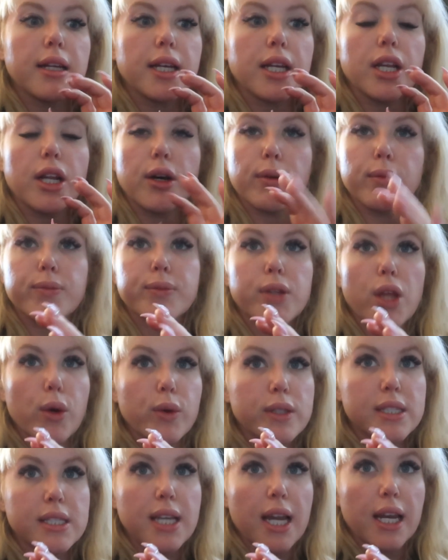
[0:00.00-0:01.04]
you know, slow
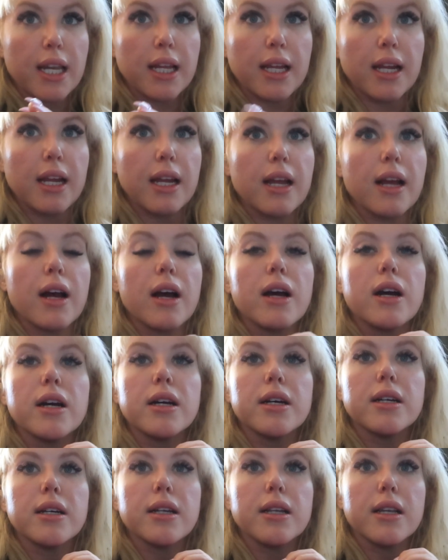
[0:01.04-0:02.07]
and steady,
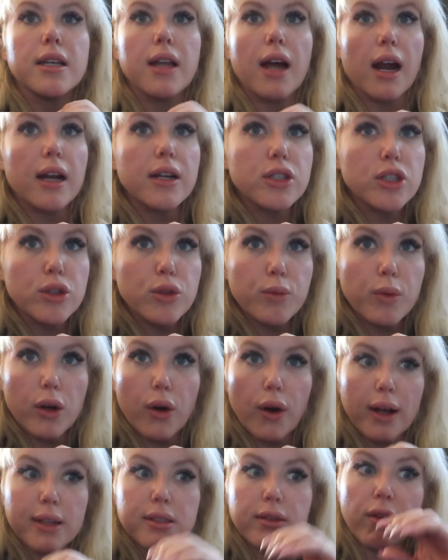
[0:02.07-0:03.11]
not too
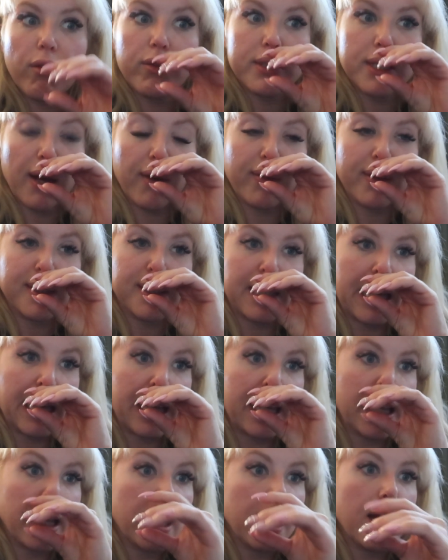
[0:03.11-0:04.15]
aggressive of a
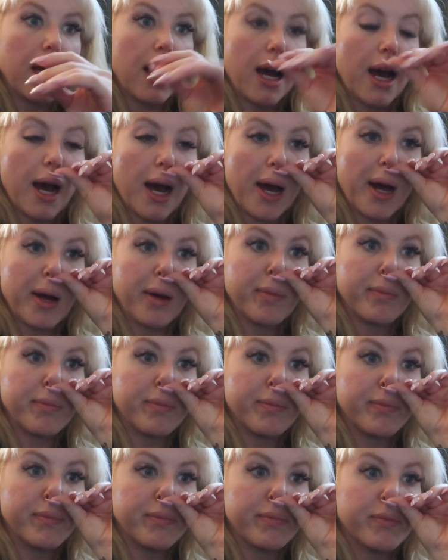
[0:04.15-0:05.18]
deficit,
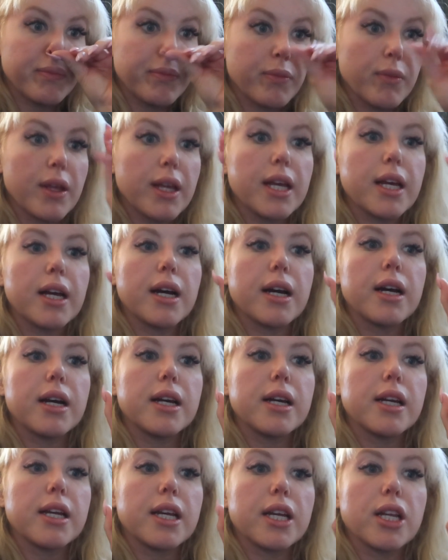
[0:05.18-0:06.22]
um,
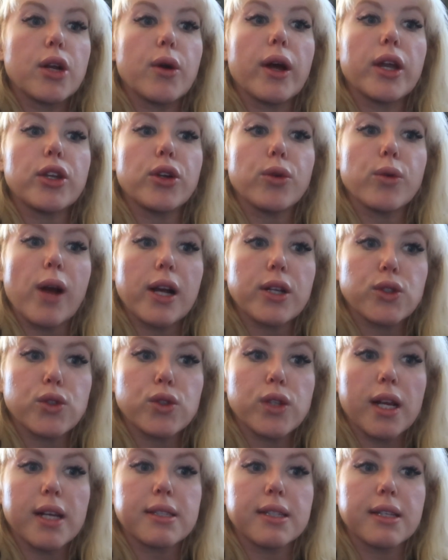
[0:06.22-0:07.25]
you know, and you're
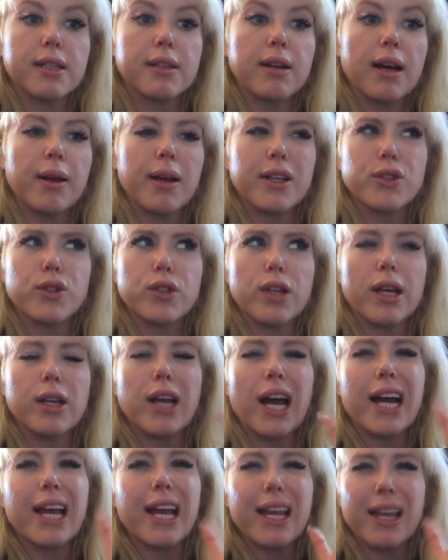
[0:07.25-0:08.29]
exercising, I, exer
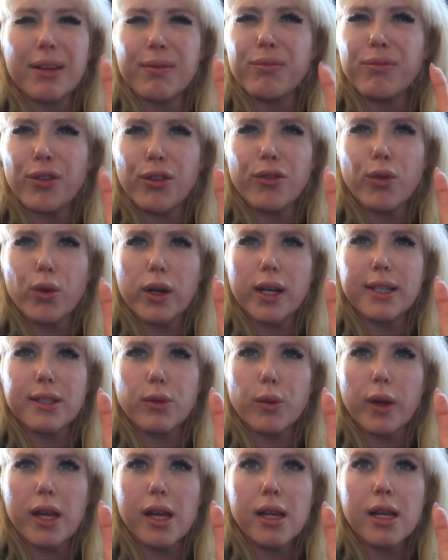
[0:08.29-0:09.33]
I, I aim for four
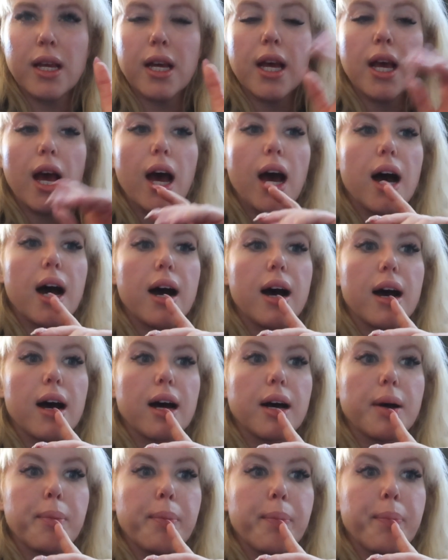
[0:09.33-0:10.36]
days a week
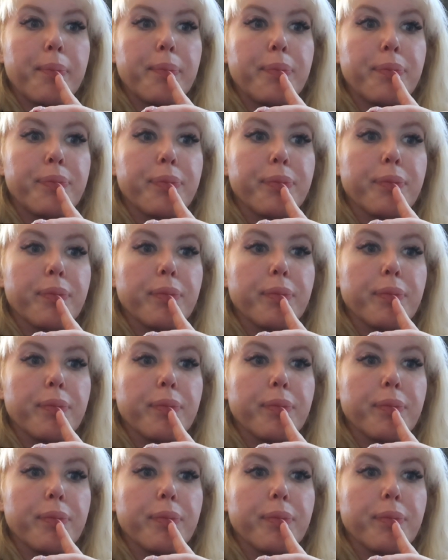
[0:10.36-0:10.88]
um,